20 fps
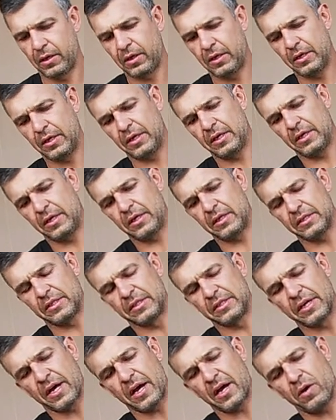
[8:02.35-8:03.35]
is
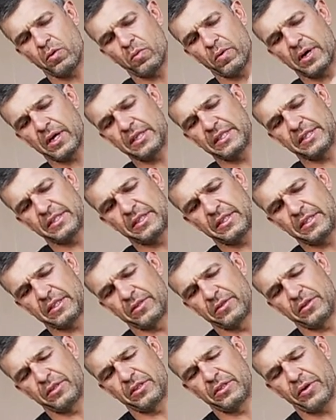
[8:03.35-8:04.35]
die-watt,
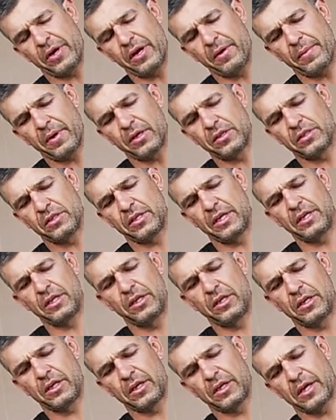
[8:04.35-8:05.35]
it's around about
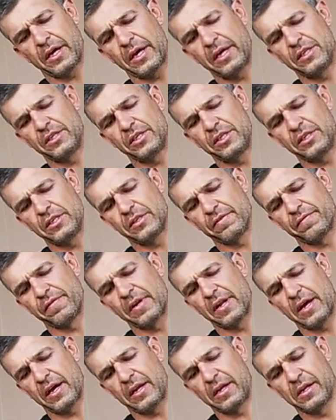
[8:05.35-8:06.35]
ten kilograms of
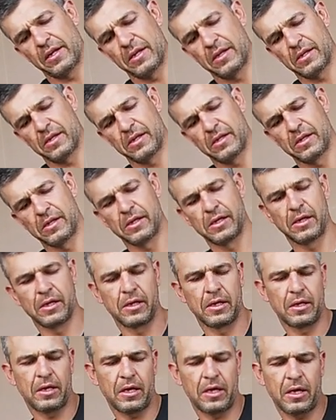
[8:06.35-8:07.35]
line.
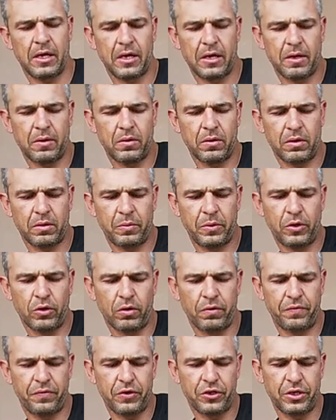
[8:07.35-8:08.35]
Uh, we're
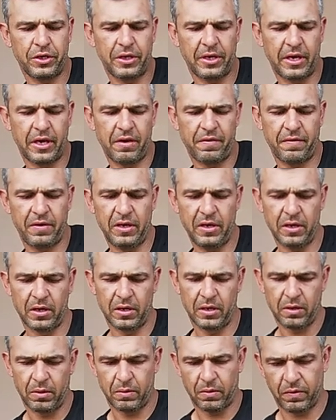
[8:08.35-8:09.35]
not fishing heavy,
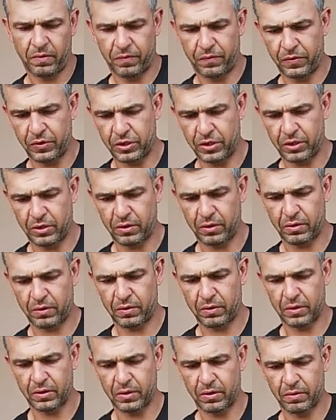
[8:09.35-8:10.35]
we're
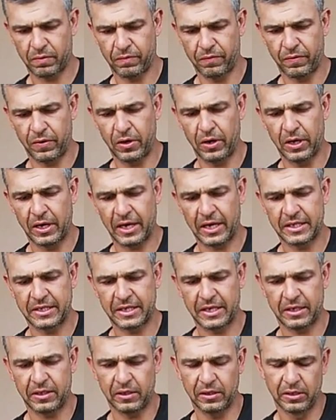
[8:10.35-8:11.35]
fishing very light
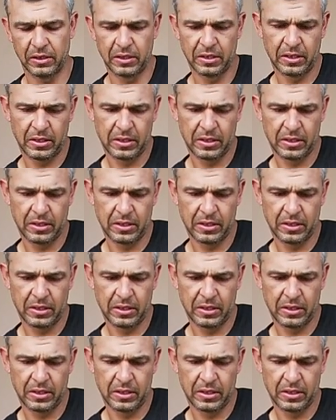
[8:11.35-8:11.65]
tackle.